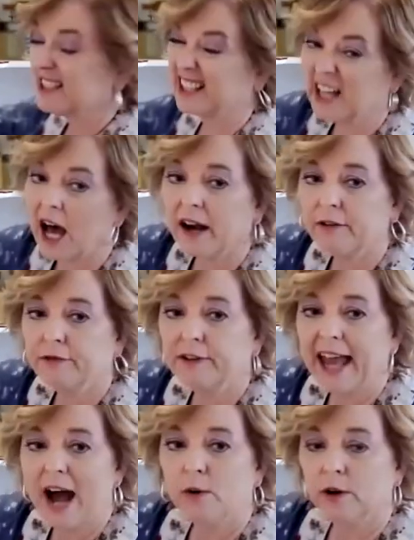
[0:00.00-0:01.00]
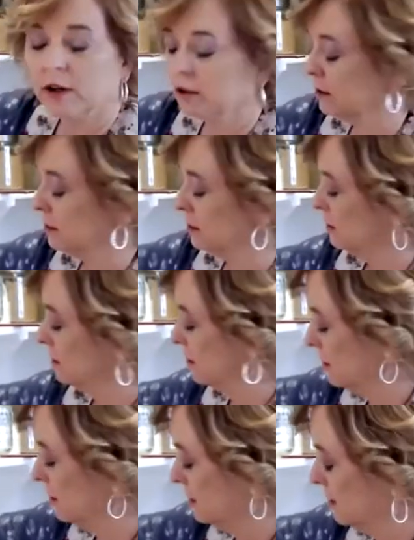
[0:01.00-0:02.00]
a lot of flour.
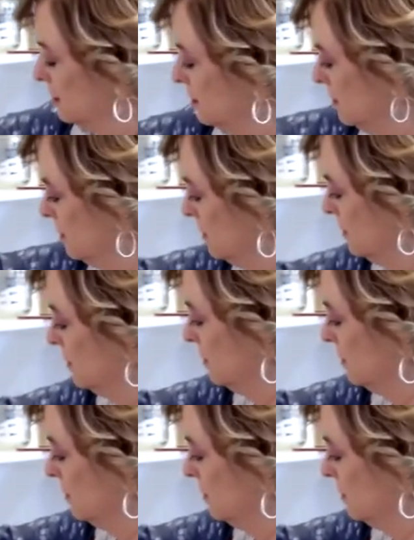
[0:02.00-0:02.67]
yeah.